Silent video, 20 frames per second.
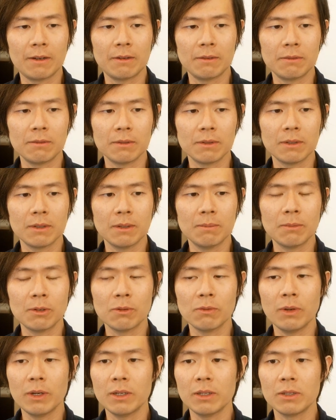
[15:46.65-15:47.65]
number
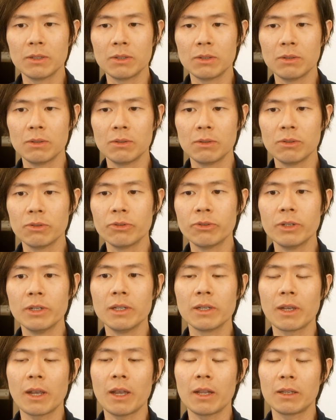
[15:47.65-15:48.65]
one is you
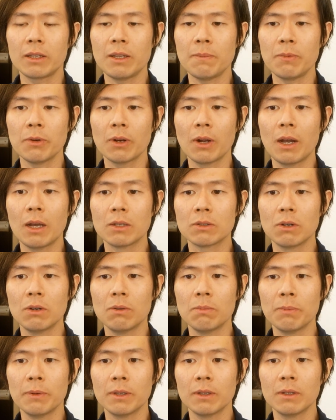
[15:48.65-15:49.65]
really can't keep your eyes
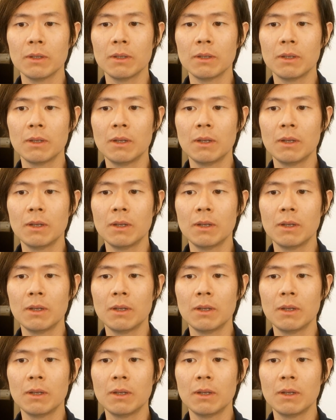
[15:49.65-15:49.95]
open